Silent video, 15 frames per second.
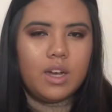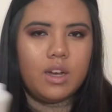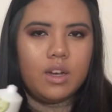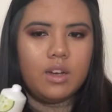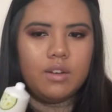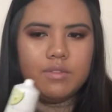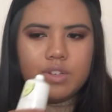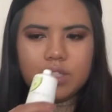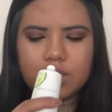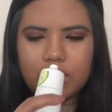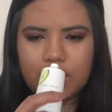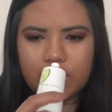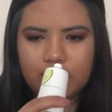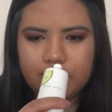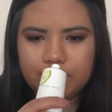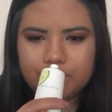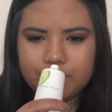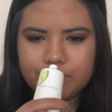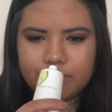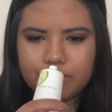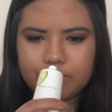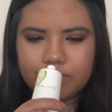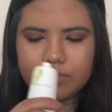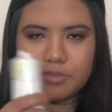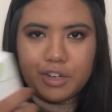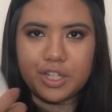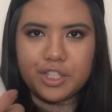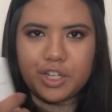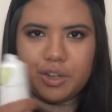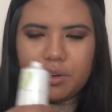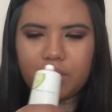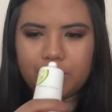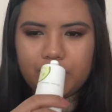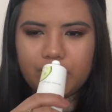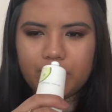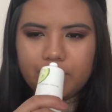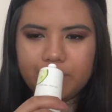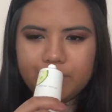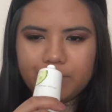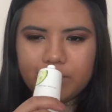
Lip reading: of just like fresh cucumber.